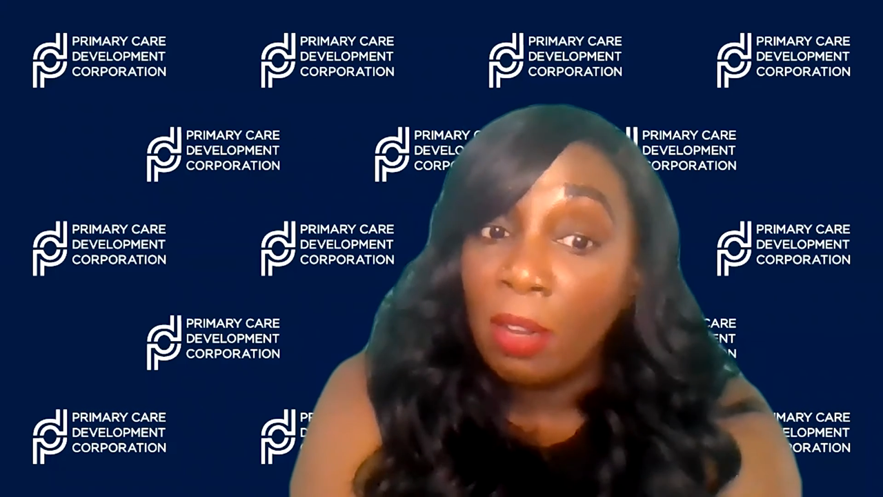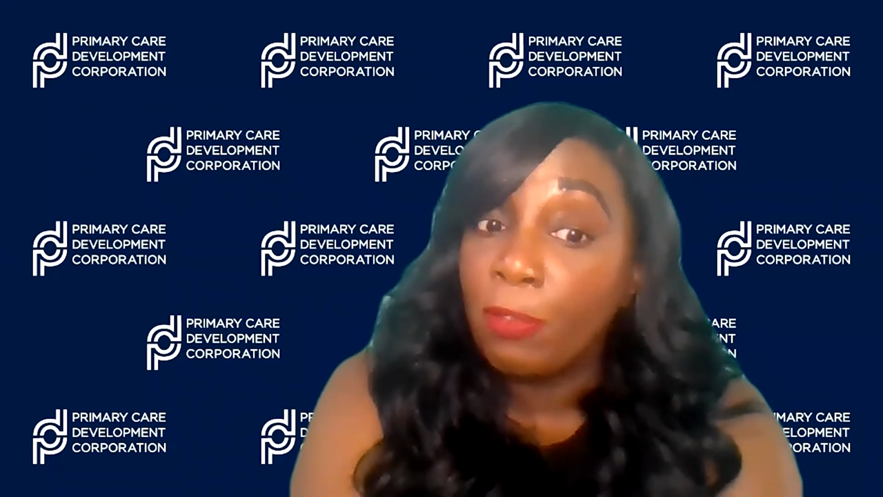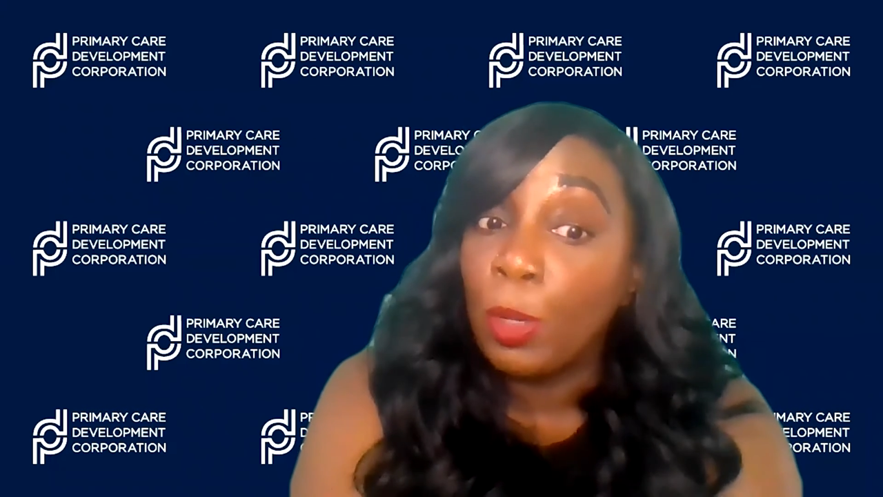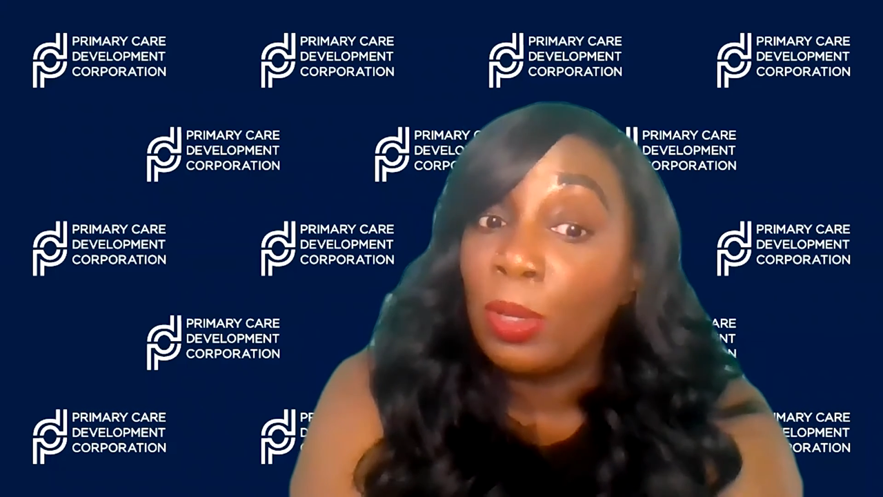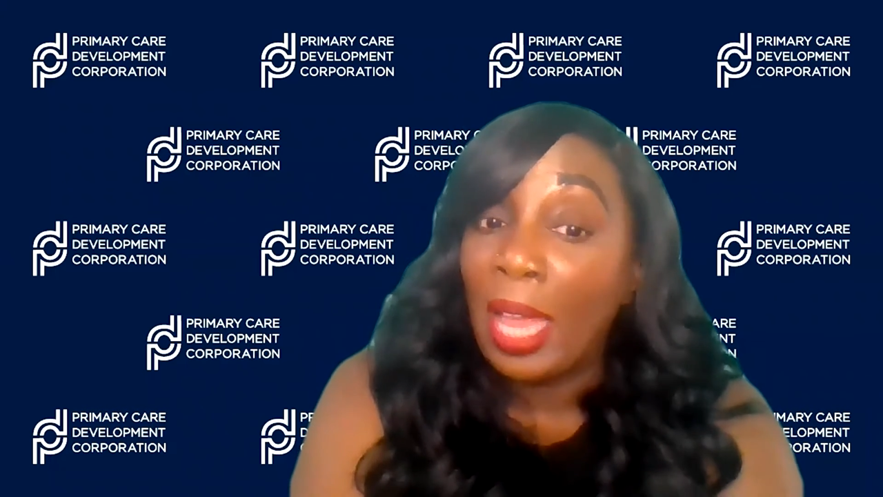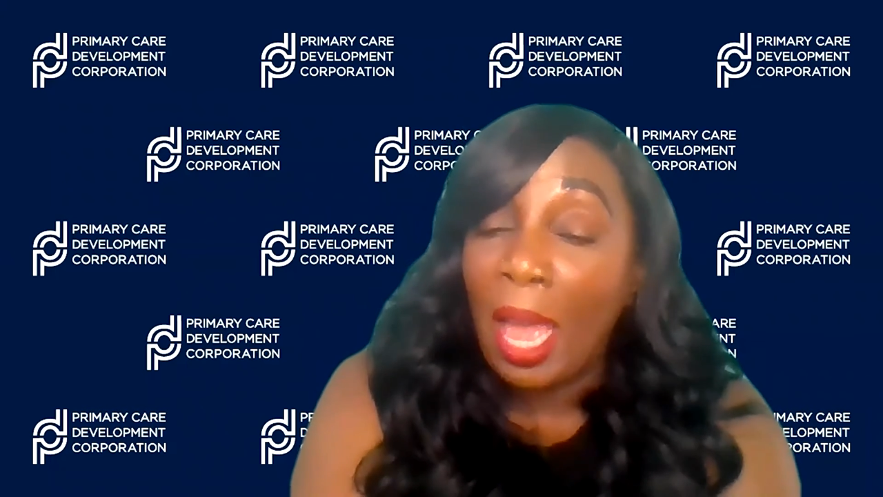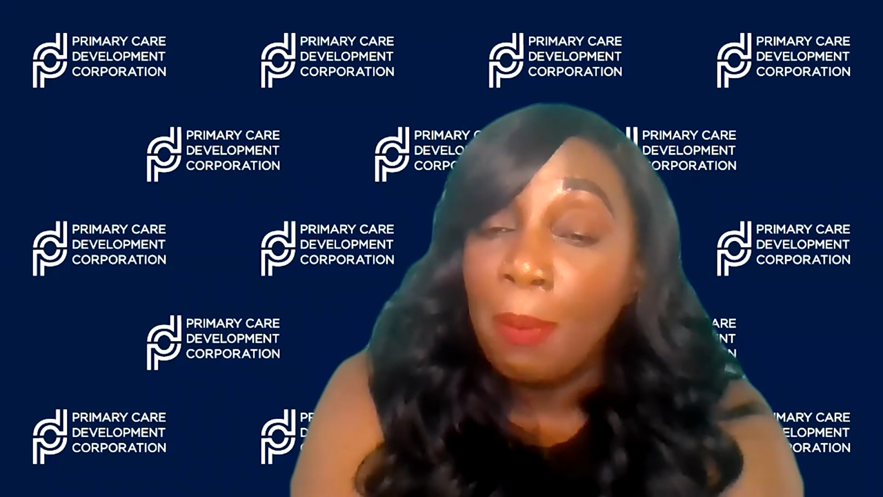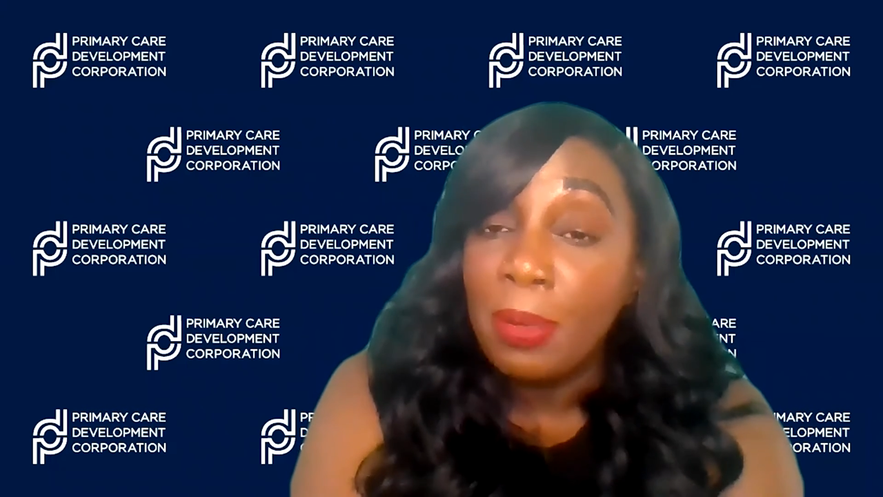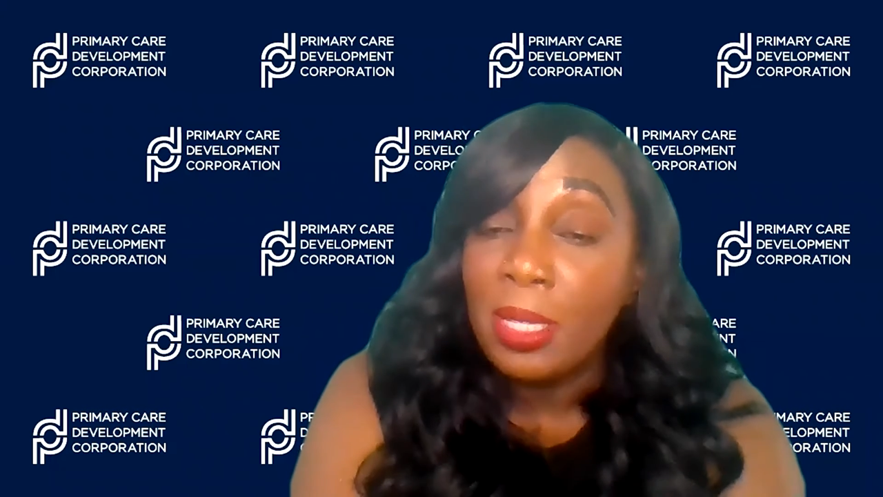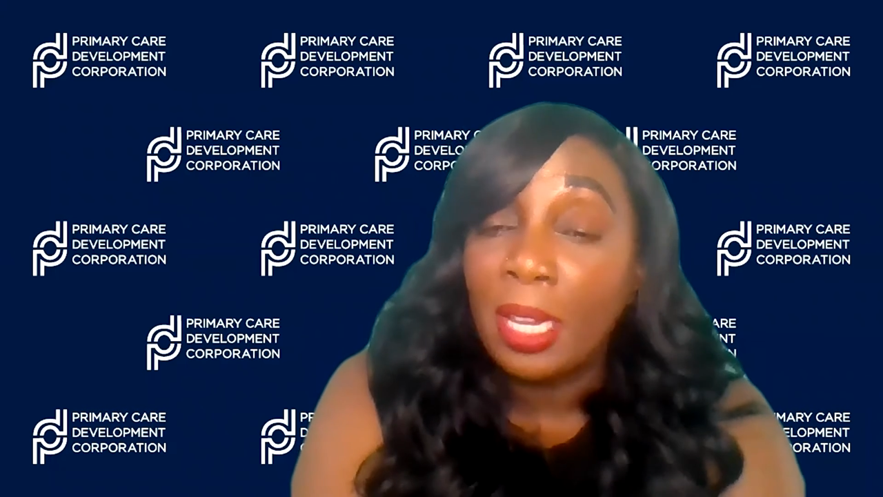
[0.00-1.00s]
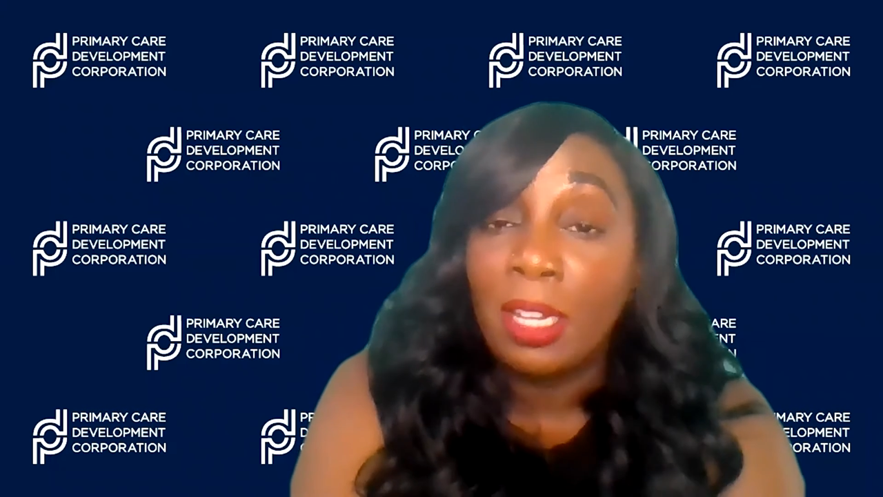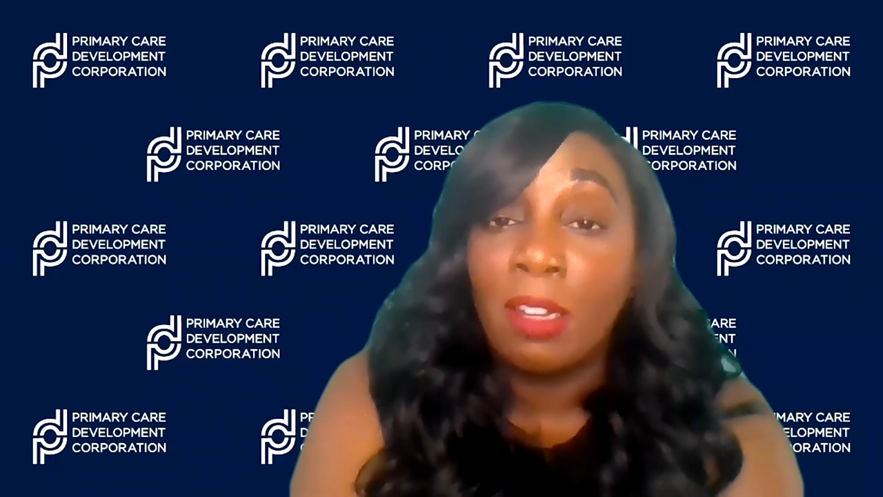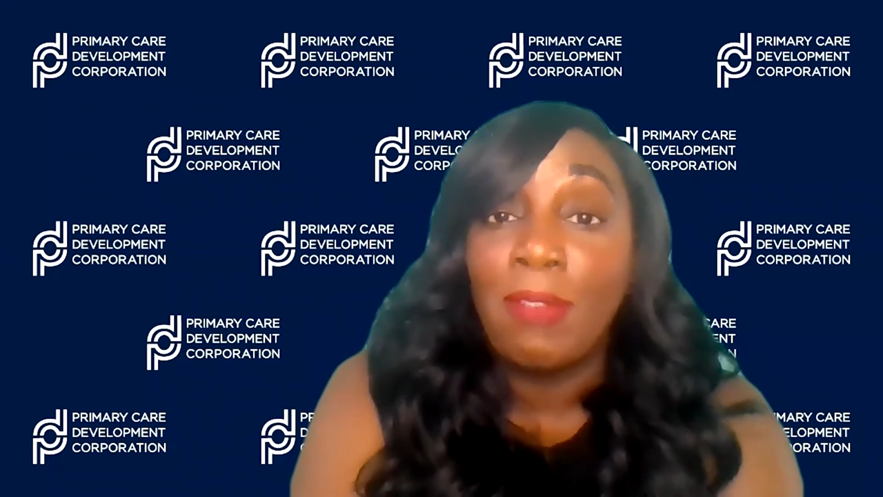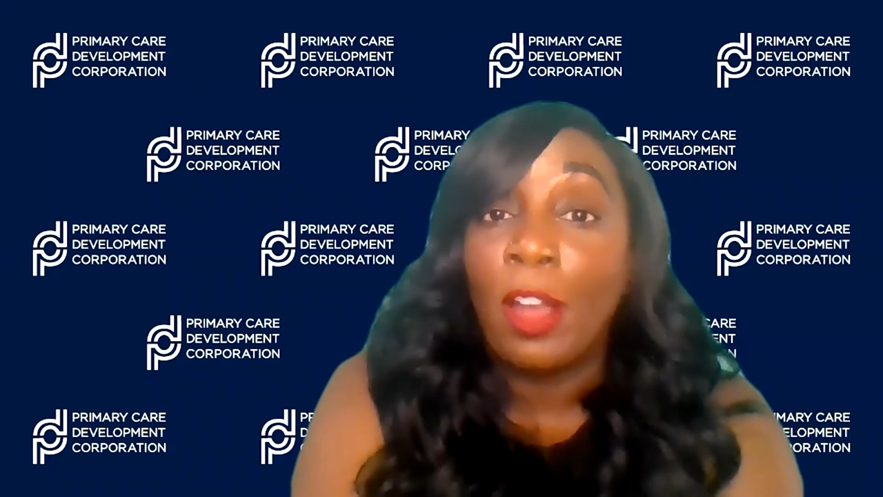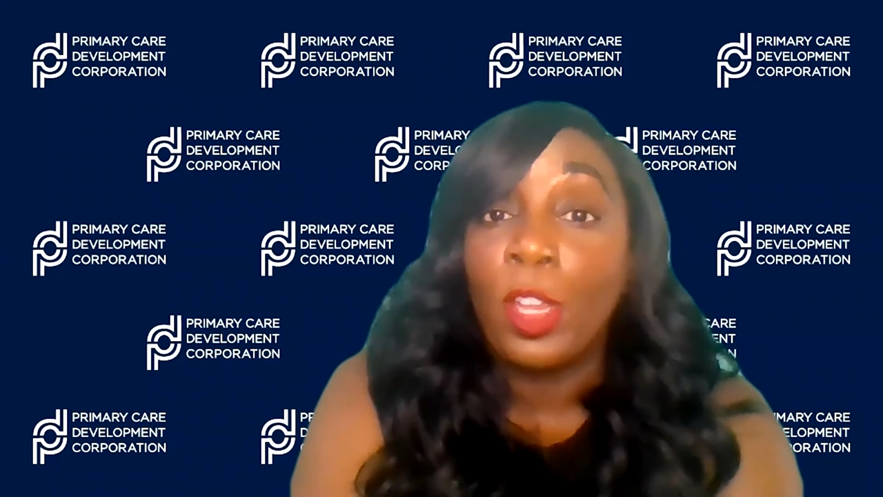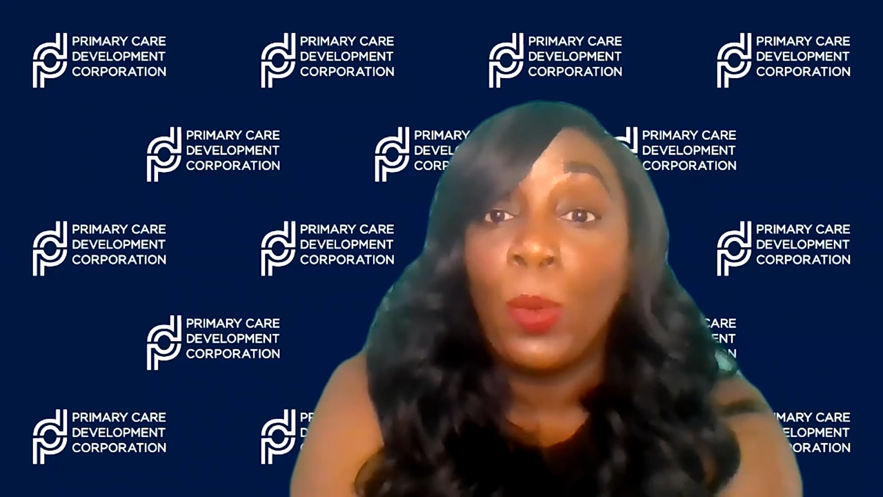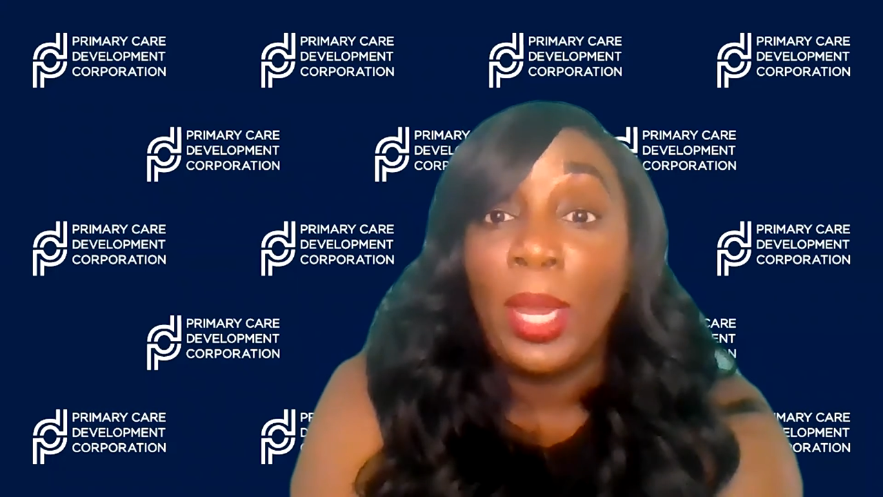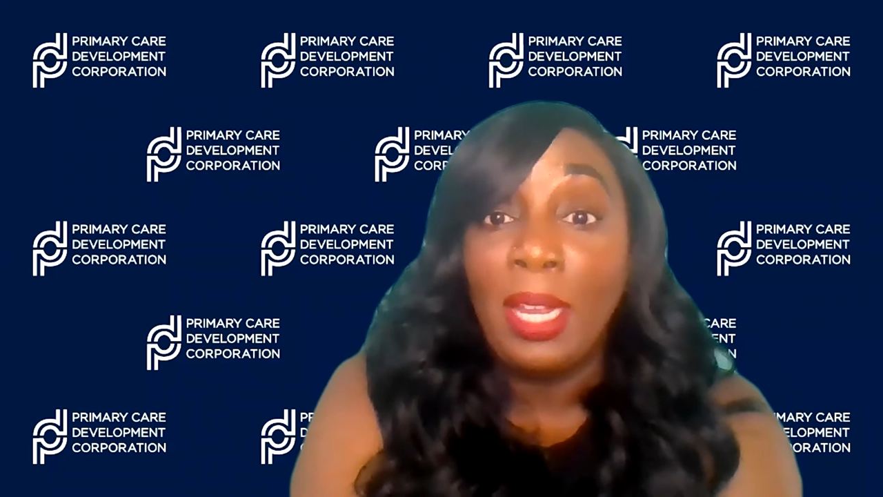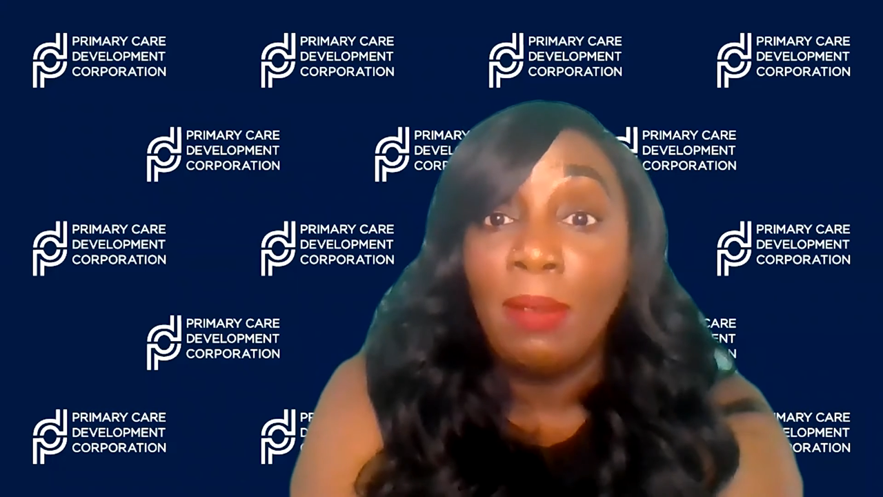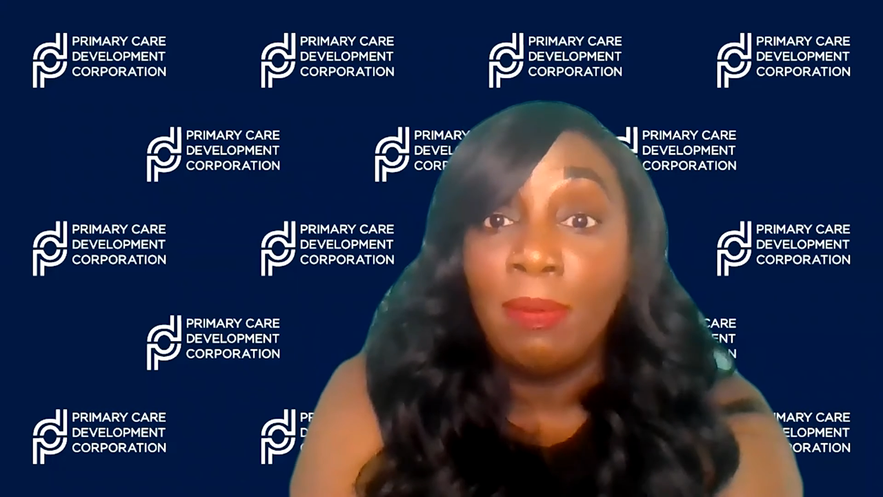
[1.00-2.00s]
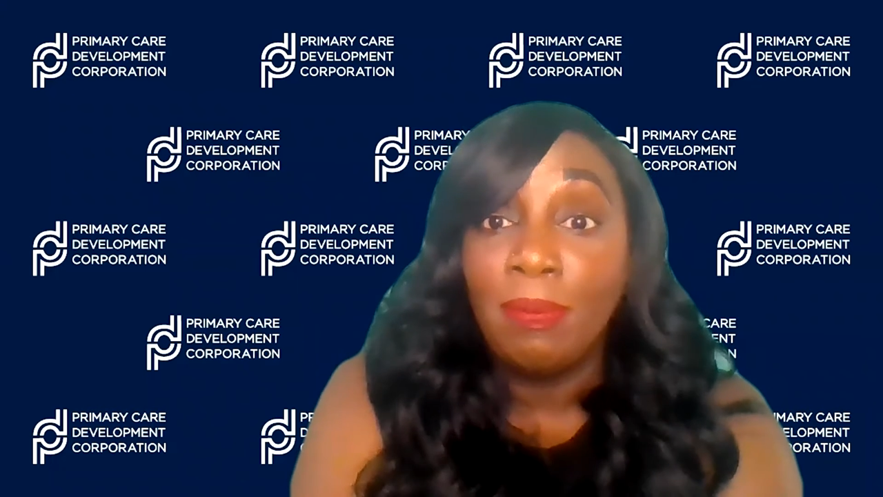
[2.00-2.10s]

and view labs. They can evaluate.